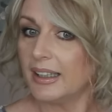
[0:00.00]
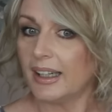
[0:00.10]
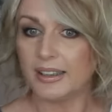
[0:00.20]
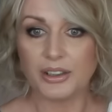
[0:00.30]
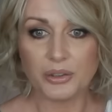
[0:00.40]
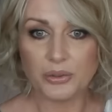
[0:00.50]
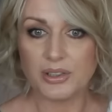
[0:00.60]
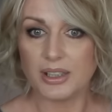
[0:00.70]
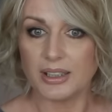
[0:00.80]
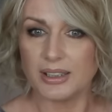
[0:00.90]
And the good
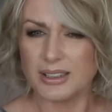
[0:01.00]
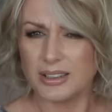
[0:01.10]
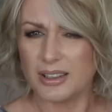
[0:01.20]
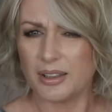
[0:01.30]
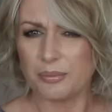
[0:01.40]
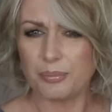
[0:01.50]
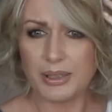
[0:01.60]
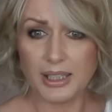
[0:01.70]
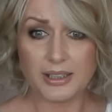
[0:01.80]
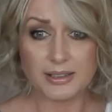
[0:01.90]
thing is you can
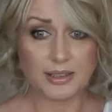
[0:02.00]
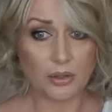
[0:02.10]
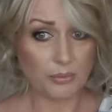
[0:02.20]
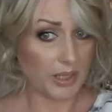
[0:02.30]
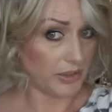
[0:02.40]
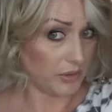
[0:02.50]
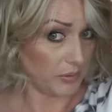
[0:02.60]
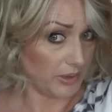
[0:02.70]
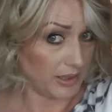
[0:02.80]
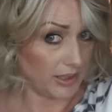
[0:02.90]
play so much
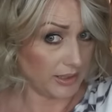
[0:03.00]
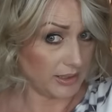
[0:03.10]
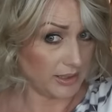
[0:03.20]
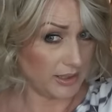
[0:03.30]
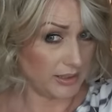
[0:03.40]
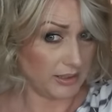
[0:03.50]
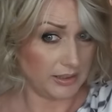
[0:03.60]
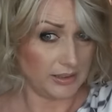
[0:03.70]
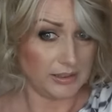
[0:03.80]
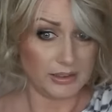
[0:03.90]
with it
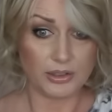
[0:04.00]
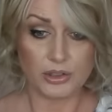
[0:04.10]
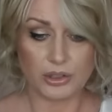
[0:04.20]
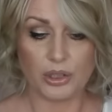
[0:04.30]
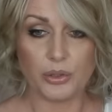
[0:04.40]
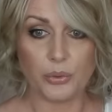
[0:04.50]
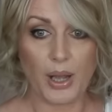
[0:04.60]
till you're